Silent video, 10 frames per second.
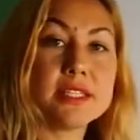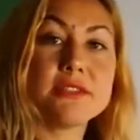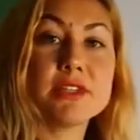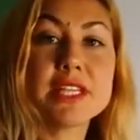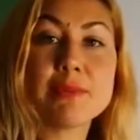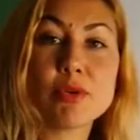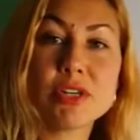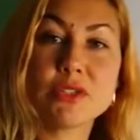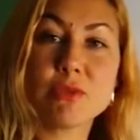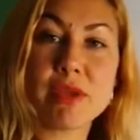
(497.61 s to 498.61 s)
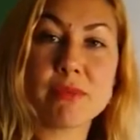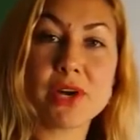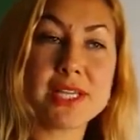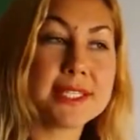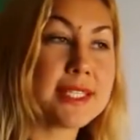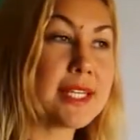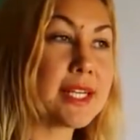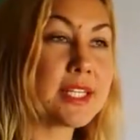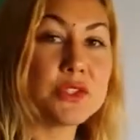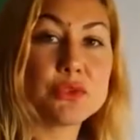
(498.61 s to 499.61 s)
it's really important to memorize
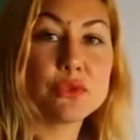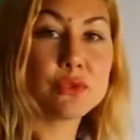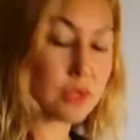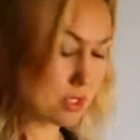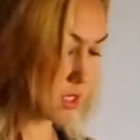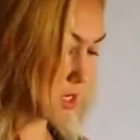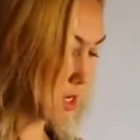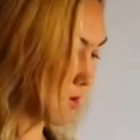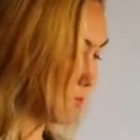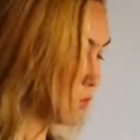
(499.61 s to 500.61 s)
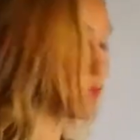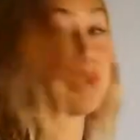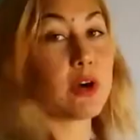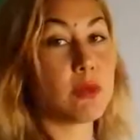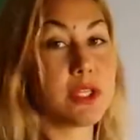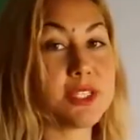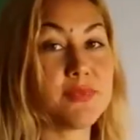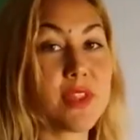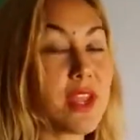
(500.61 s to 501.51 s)
two formulas.